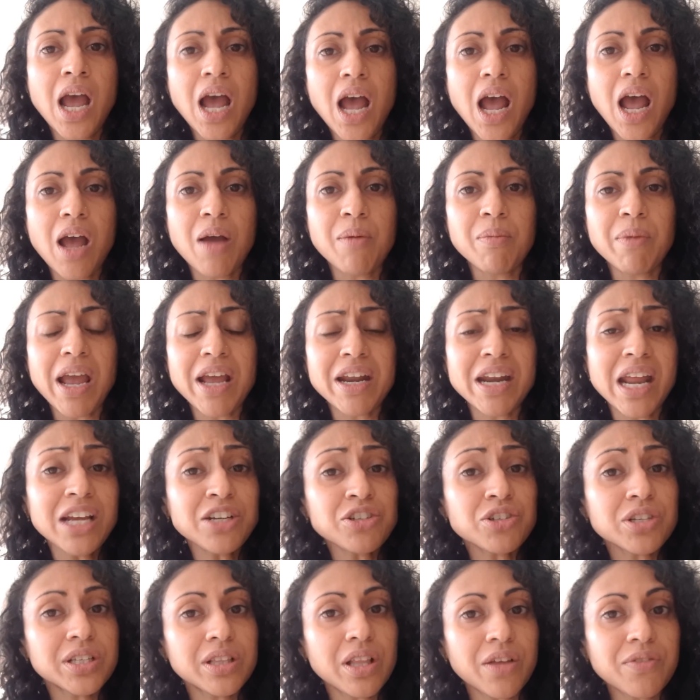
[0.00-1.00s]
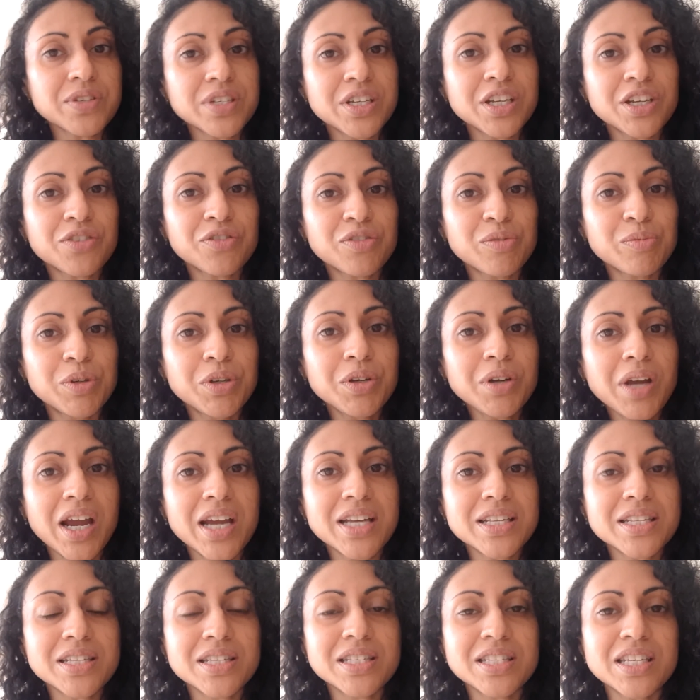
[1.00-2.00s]
Um, I'd actually love to hear from you
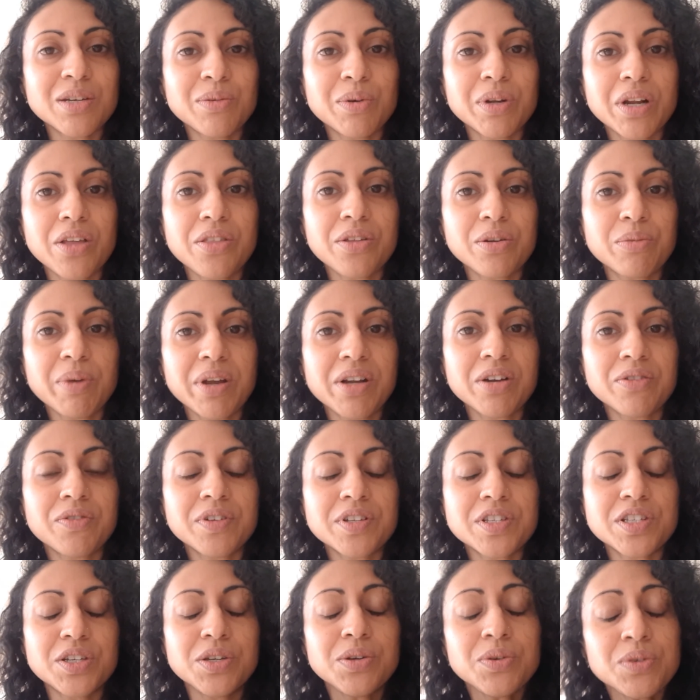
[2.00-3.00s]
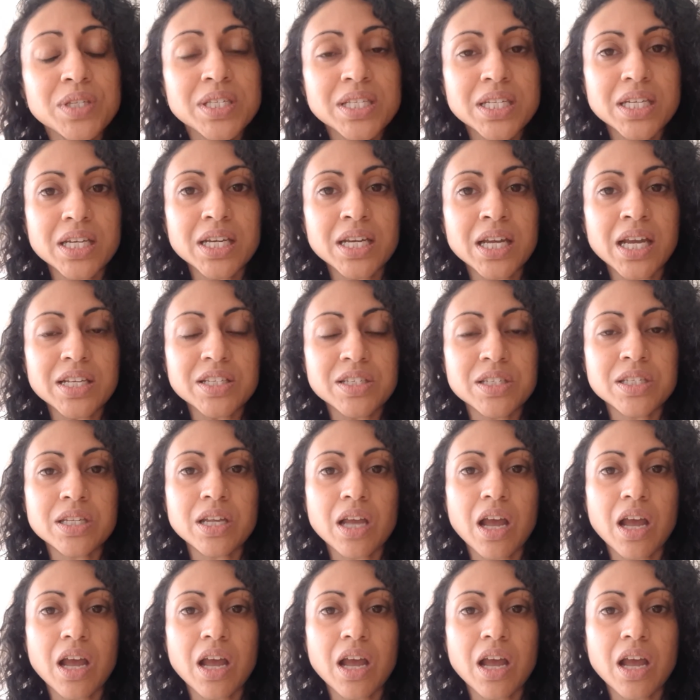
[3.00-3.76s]
guys and see what other benefits you see as